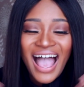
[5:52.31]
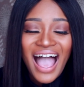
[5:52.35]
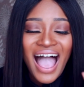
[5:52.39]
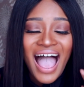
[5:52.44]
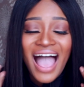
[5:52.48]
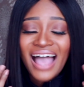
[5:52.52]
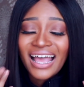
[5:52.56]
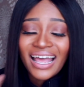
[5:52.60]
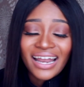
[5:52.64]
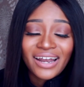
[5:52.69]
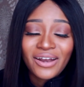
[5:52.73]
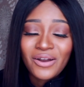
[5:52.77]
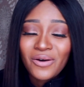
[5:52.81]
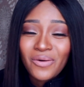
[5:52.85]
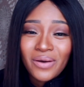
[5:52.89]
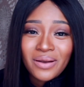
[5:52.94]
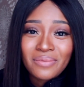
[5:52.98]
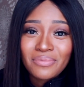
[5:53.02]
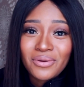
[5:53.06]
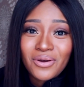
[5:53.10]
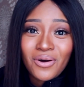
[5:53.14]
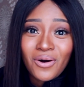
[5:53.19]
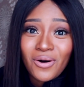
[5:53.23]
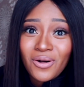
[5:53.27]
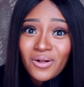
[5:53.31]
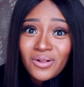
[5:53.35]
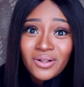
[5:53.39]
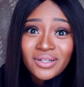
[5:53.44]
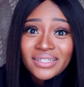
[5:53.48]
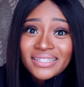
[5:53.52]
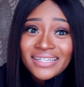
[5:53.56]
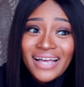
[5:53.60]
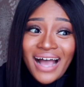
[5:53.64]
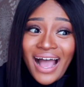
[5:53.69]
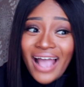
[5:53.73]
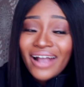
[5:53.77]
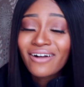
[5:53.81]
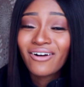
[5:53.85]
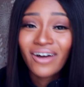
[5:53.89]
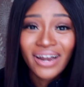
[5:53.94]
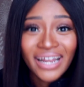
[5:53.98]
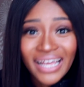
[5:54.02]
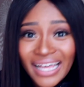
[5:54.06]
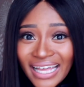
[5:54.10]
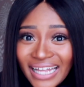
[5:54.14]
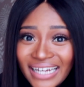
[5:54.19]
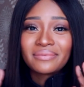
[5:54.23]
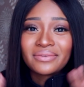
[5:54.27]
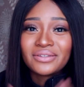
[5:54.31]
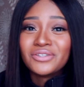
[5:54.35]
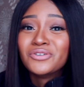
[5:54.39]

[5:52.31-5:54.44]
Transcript: And lo and behold, I got in.